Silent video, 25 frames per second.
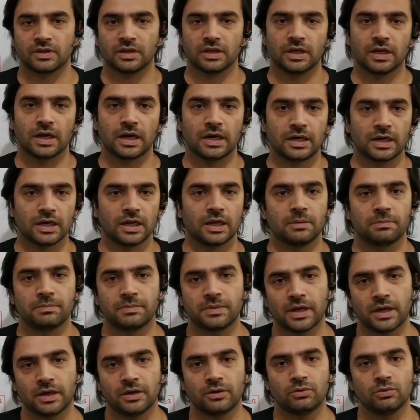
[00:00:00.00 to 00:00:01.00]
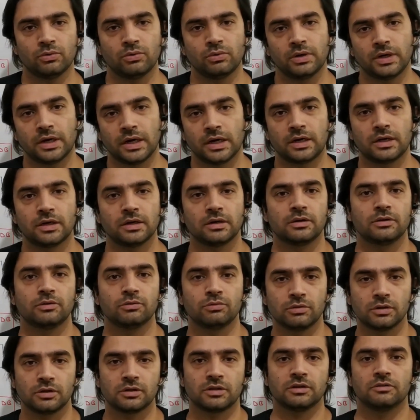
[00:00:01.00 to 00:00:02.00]
get API to get a
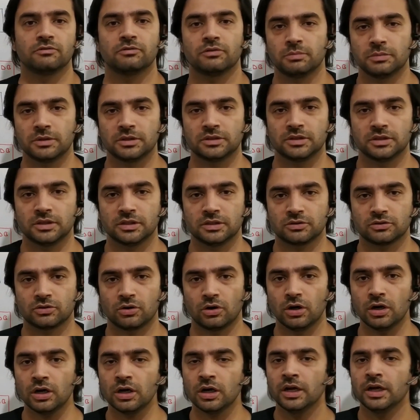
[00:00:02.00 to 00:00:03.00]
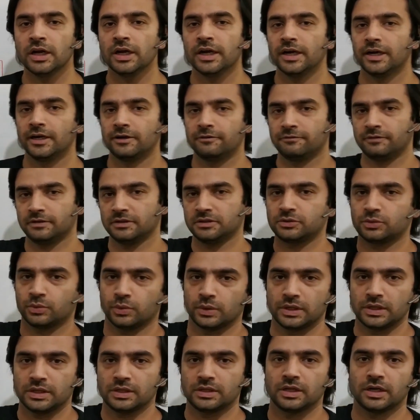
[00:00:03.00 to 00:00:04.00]
user's information is called. It first
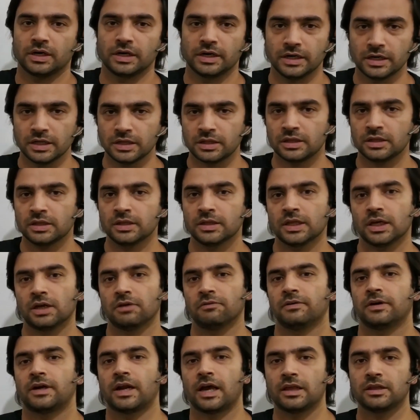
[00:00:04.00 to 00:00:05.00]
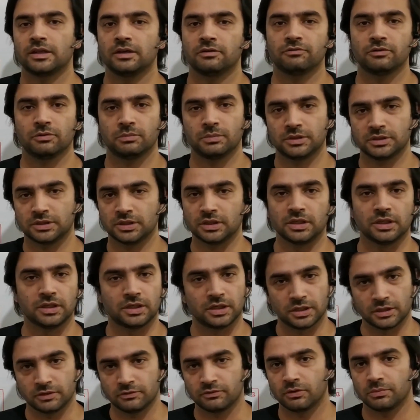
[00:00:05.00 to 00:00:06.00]
queries the Redis. If it has information,
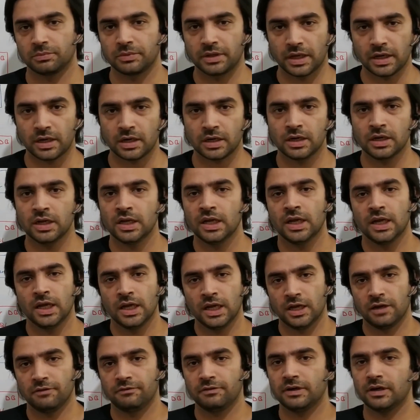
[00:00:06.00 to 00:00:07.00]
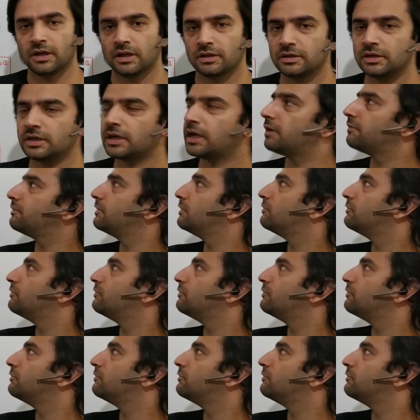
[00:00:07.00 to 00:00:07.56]
returns from there. If it doesn't have